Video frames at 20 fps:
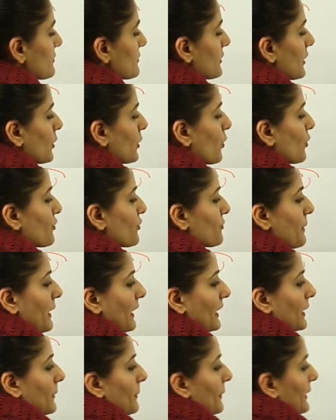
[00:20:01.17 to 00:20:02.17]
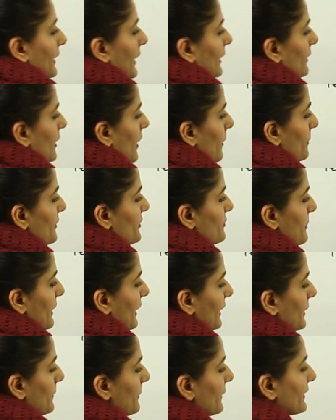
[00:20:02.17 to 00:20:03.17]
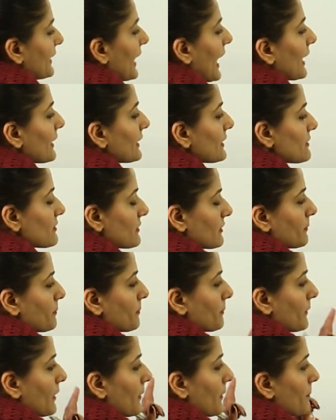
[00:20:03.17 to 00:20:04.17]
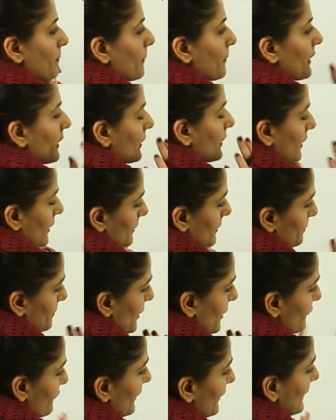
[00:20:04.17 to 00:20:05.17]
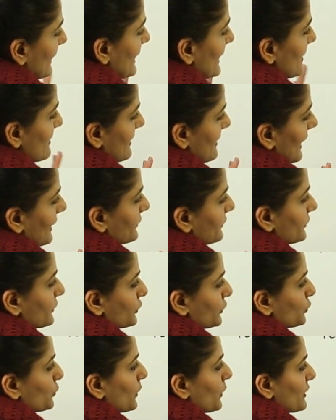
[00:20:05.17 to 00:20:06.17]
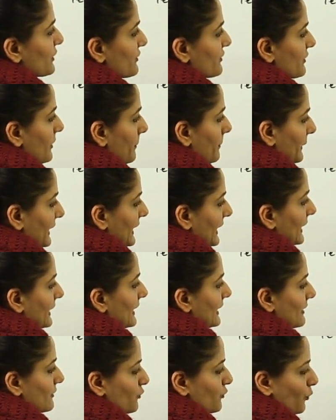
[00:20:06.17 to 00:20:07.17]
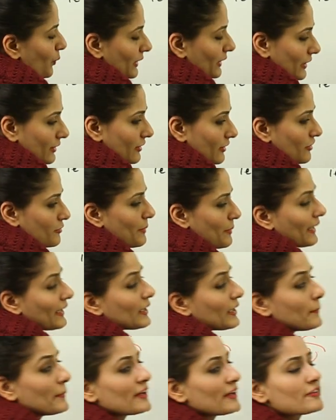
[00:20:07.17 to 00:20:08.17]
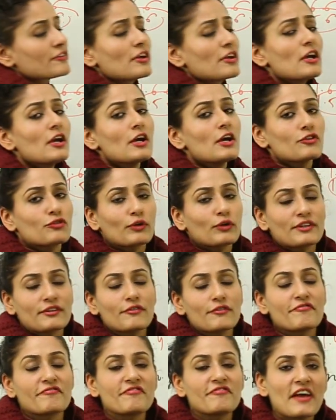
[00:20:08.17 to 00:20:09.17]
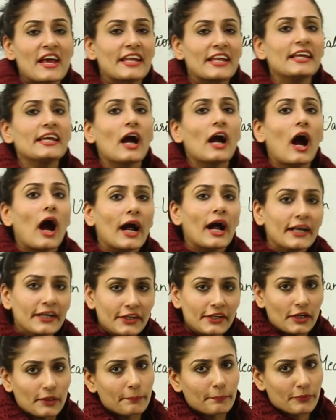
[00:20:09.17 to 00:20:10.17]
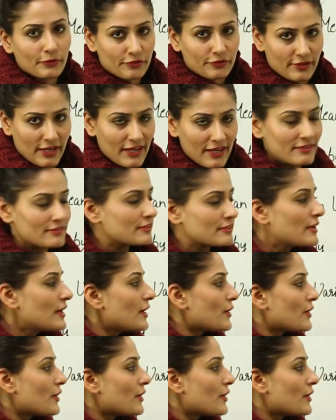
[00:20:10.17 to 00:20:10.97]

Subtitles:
is the lower spec limit and the upper spec limit, and it's perfectly centered towards the mean. It's within the spec limits, so it's a very ideal process,